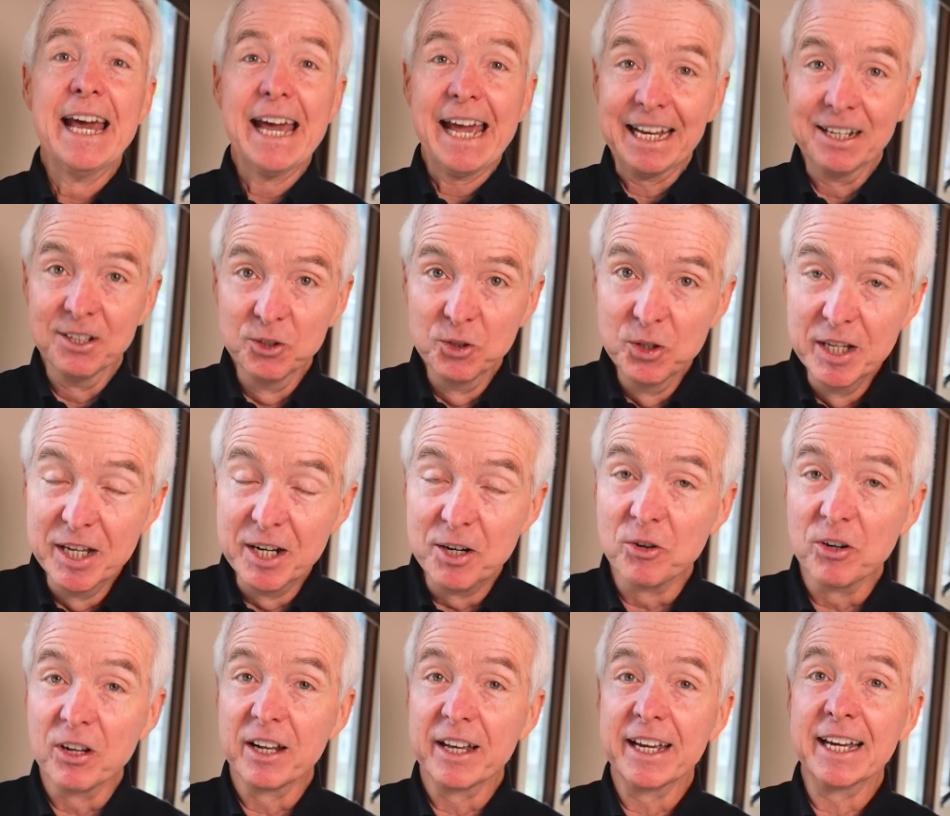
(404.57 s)
and
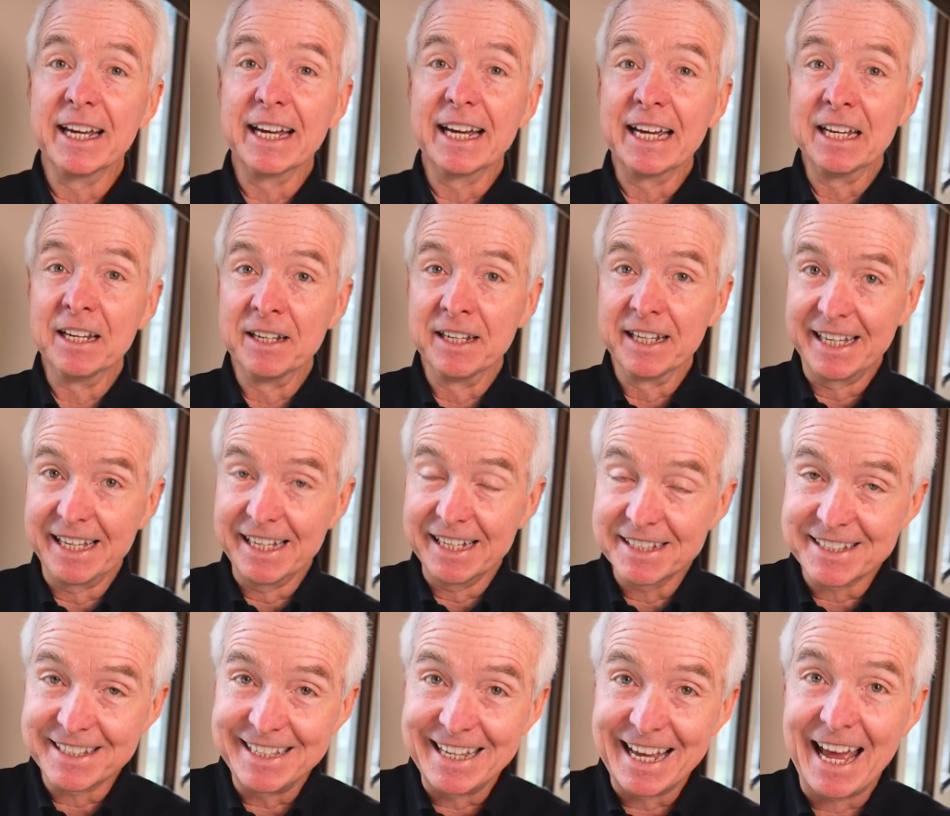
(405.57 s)
literally in
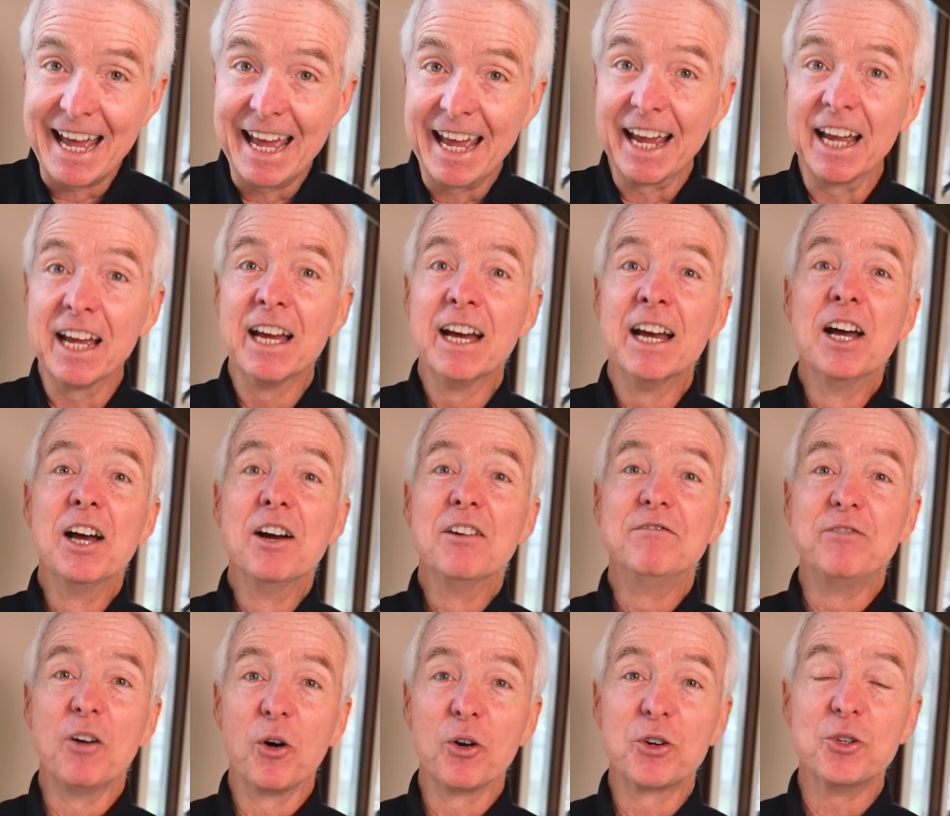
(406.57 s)
his day,
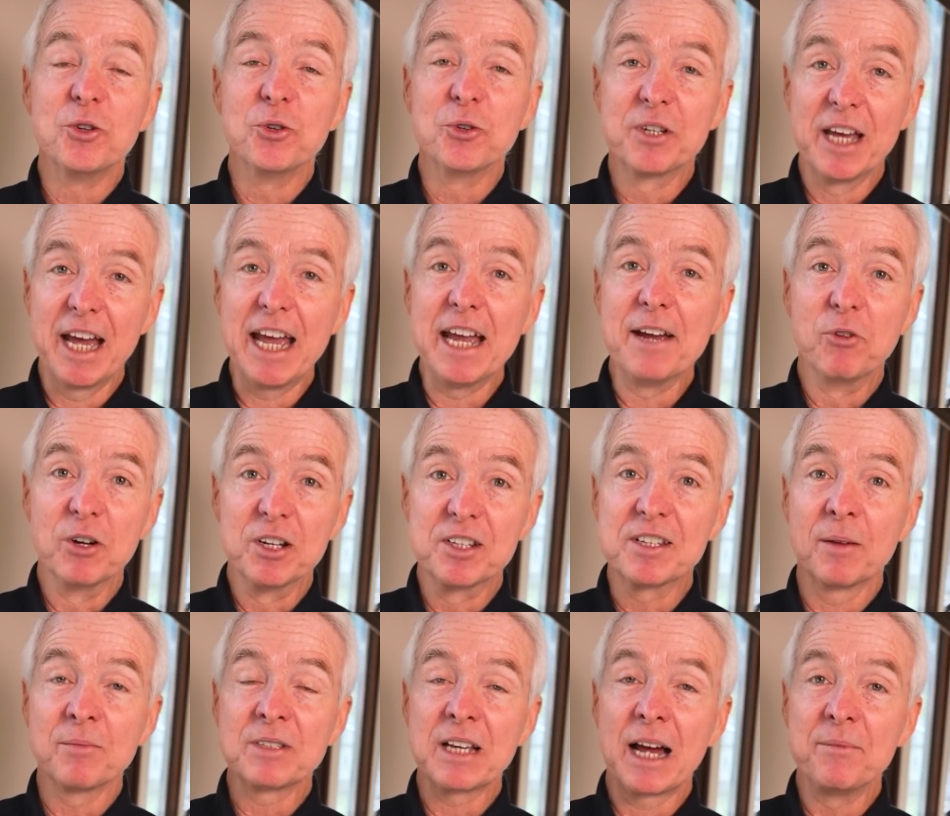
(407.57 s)
folks who gave would
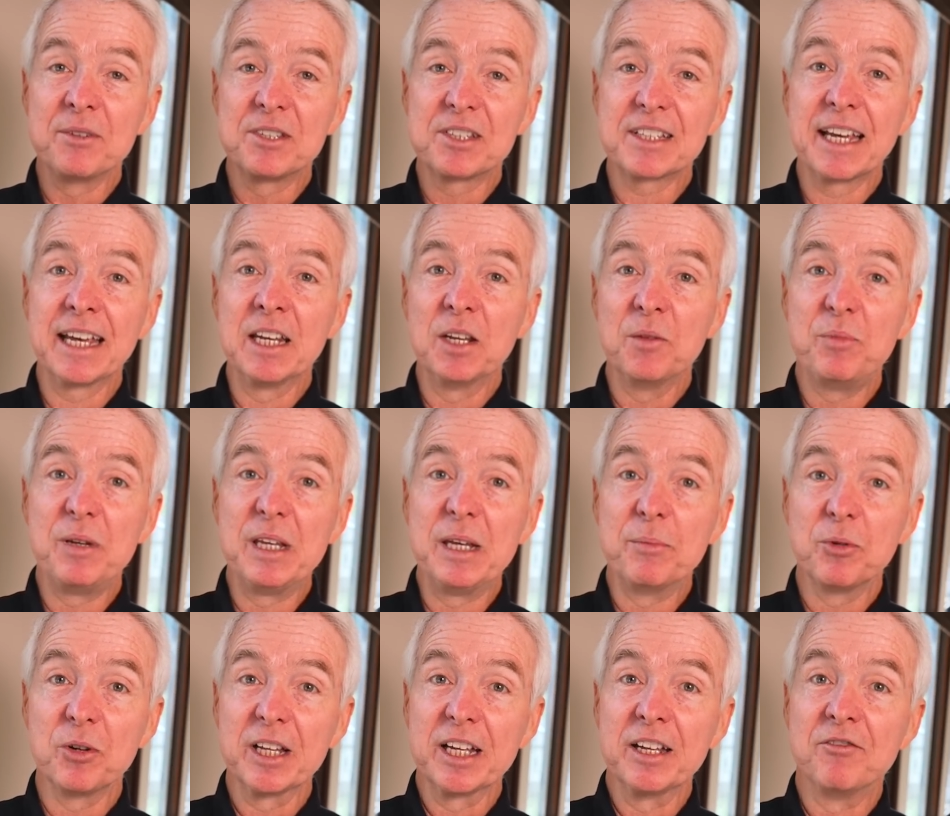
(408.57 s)
sometimes send
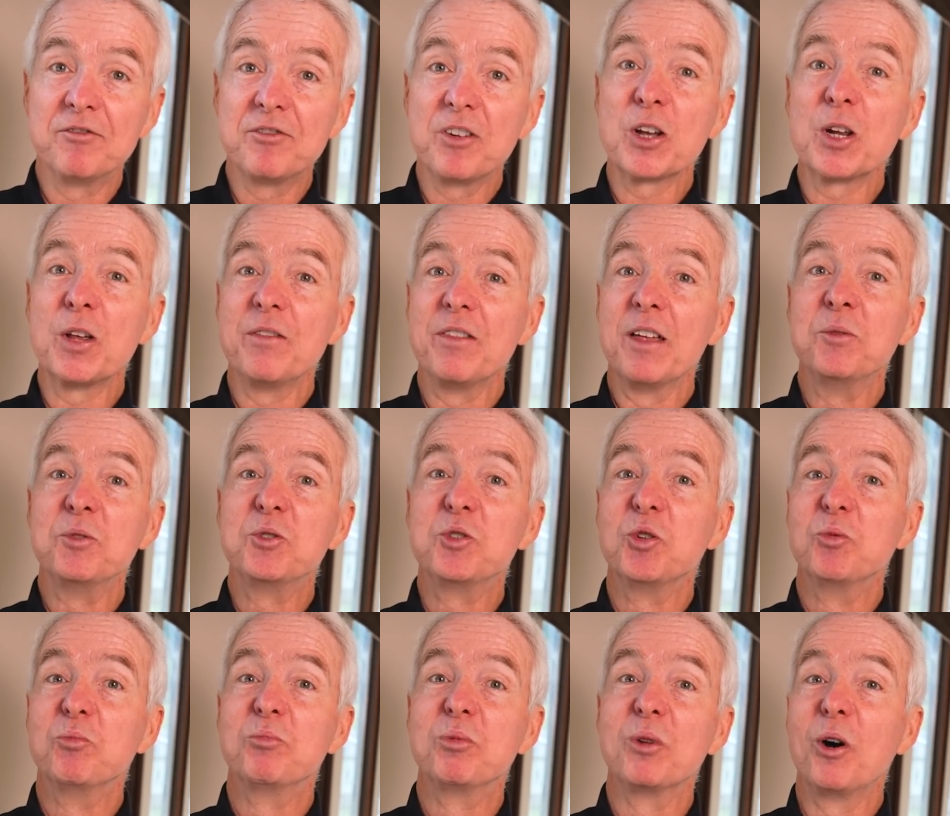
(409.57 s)
people in front of them
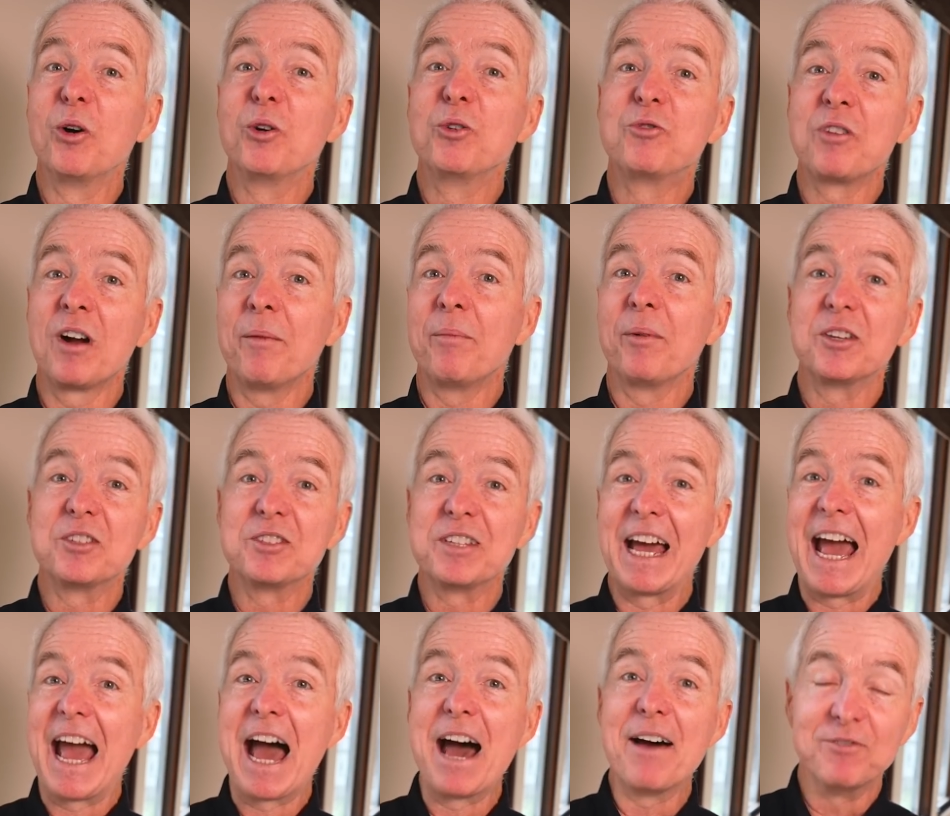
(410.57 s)
to blow trumpets
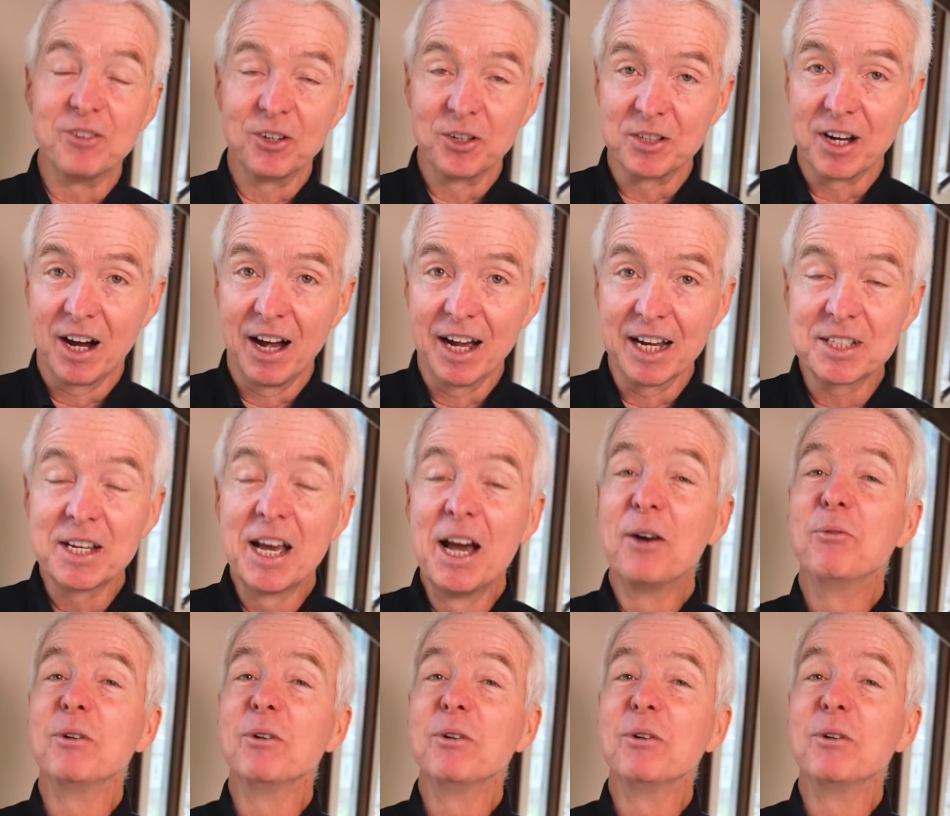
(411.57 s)
to advertise.